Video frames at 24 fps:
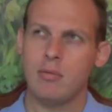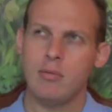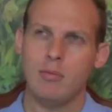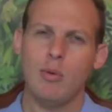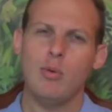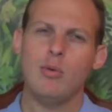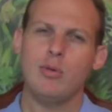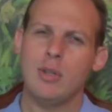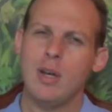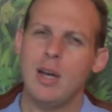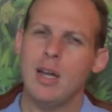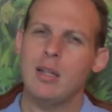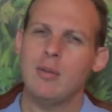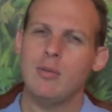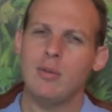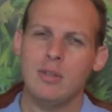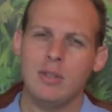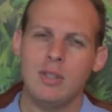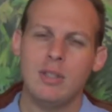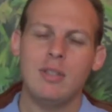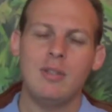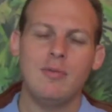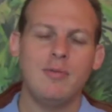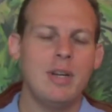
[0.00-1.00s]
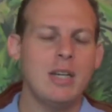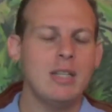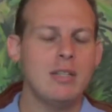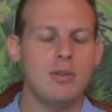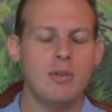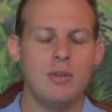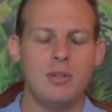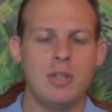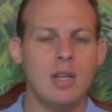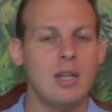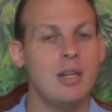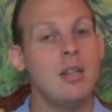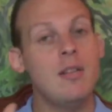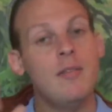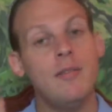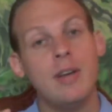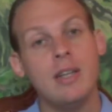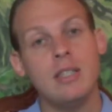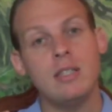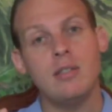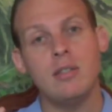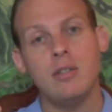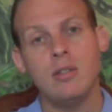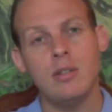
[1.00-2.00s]
what was the other one? The investors. And
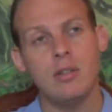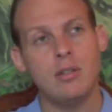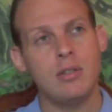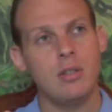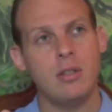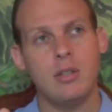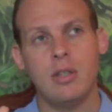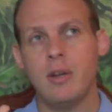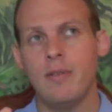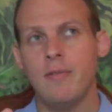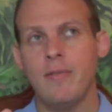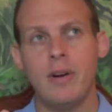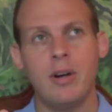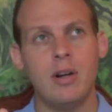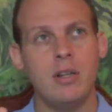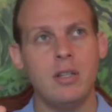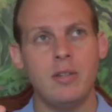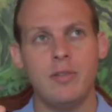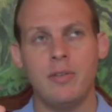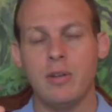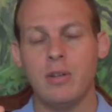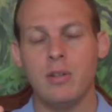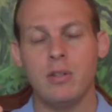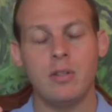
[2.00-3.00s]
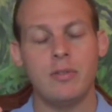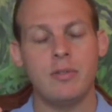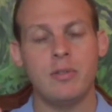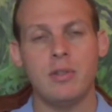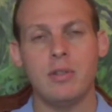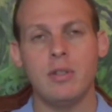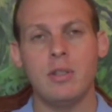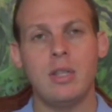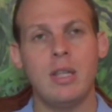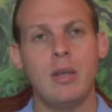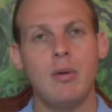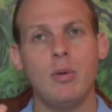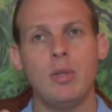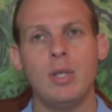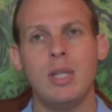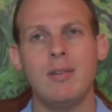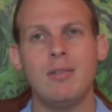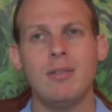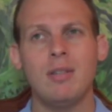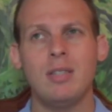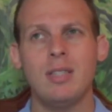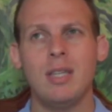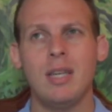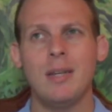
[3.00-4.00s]
investors, they're very different. They will
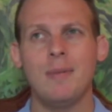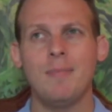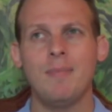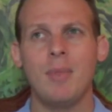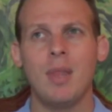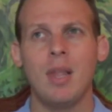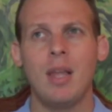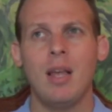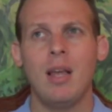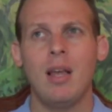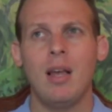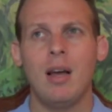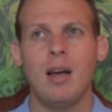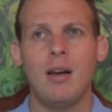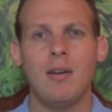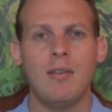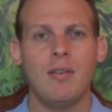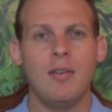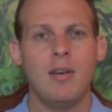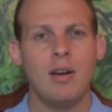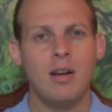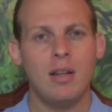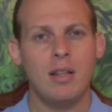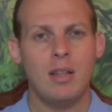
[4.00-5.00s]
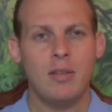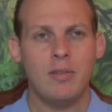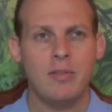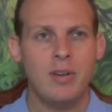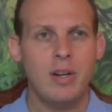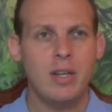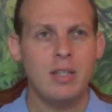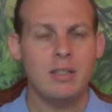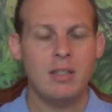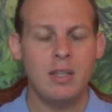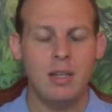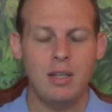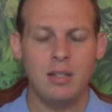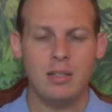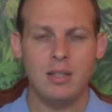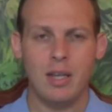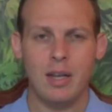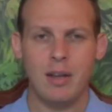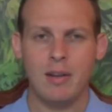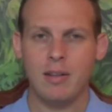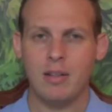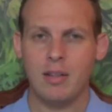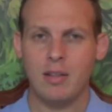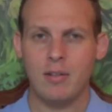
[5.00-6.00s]
never say, phrase things
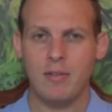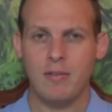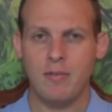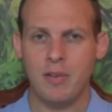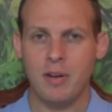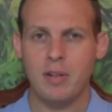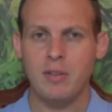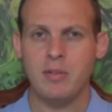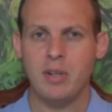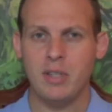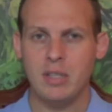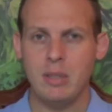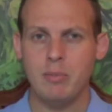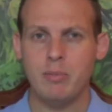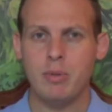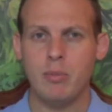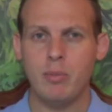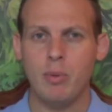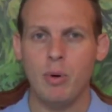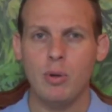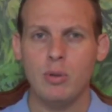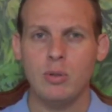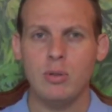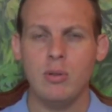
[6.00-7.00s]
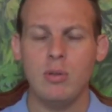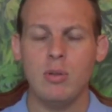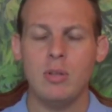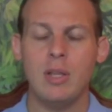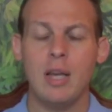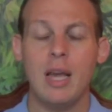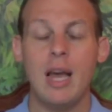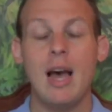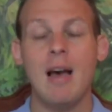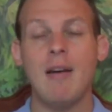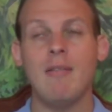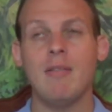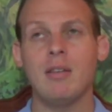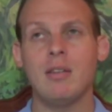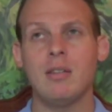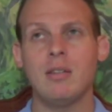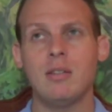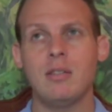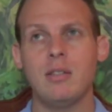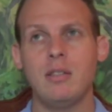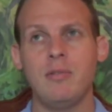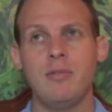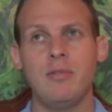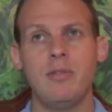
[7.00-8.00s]
like fundraising proposal, they have a
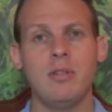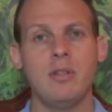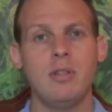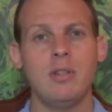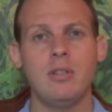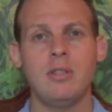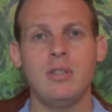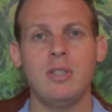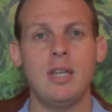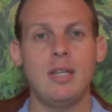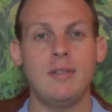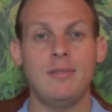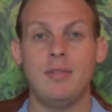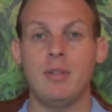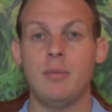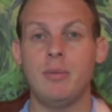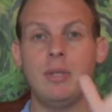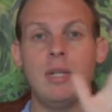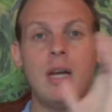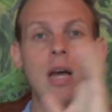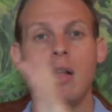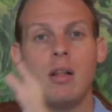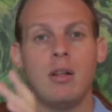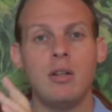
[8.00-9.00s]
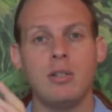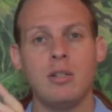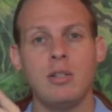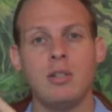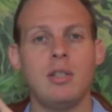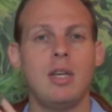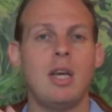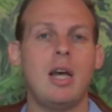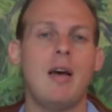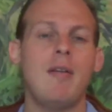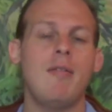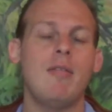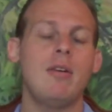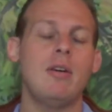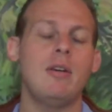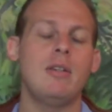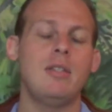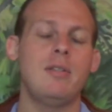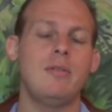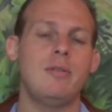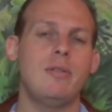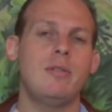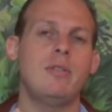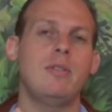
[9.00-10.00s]
different set of terminology, they have a
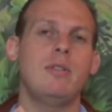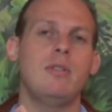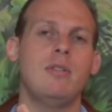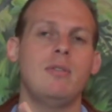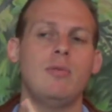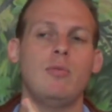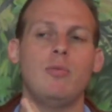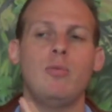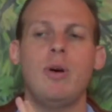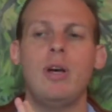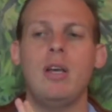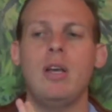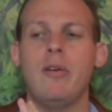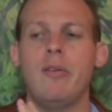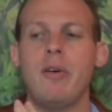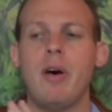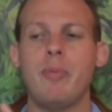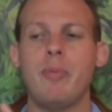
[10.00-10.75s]
different way of